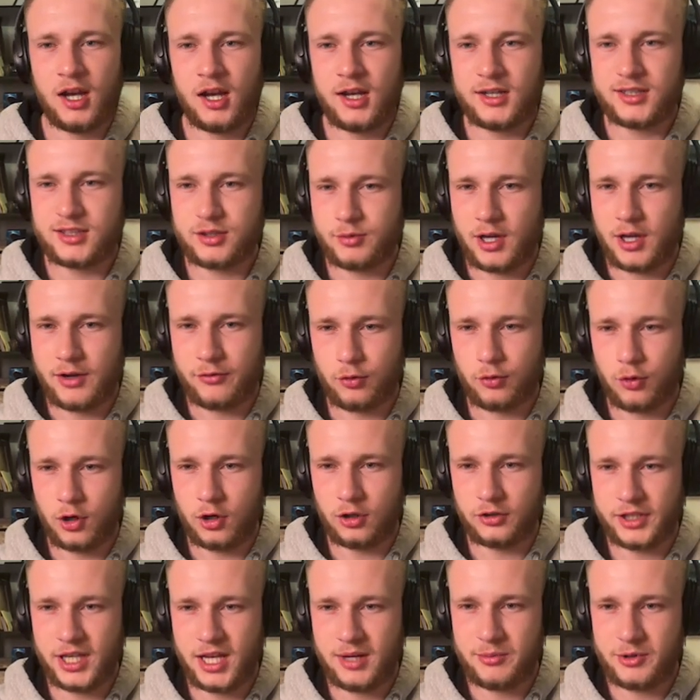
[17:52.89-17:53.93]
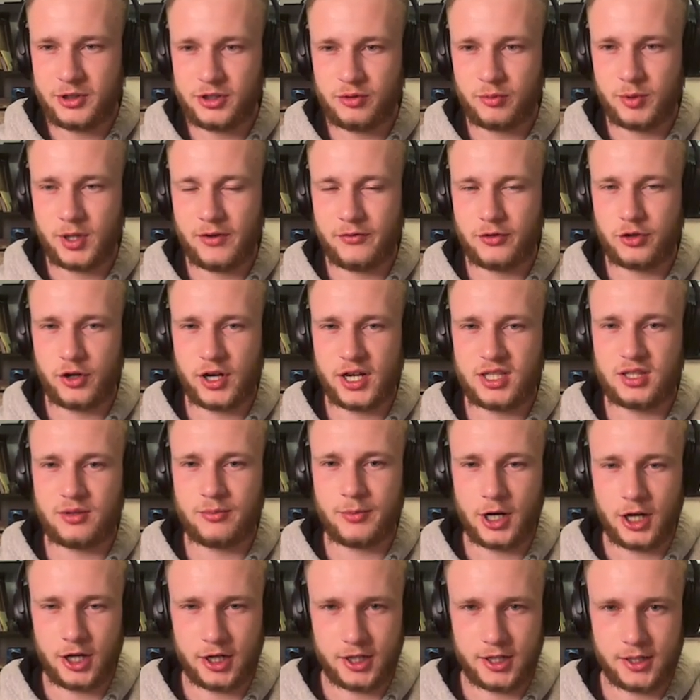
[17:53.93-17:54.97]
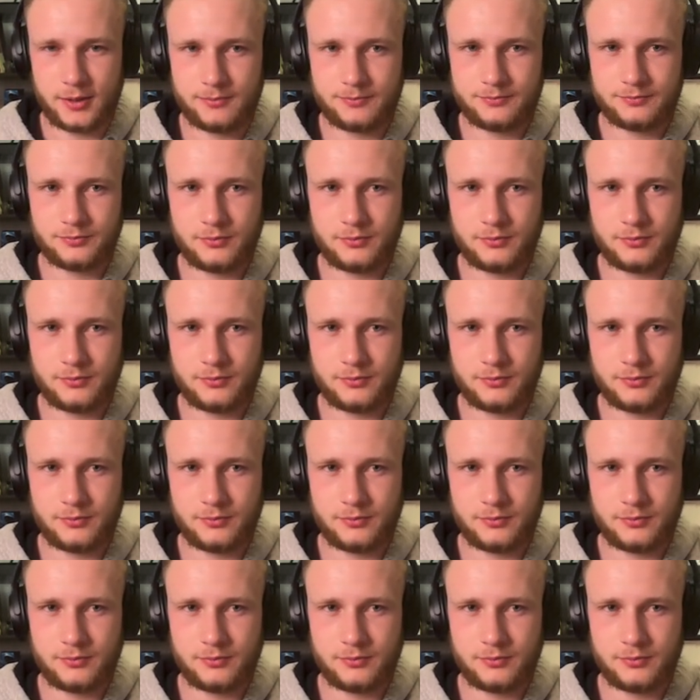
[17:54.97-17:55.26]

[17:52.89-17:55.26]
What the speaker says: So we have Royal Neighbors and we have Transamerica.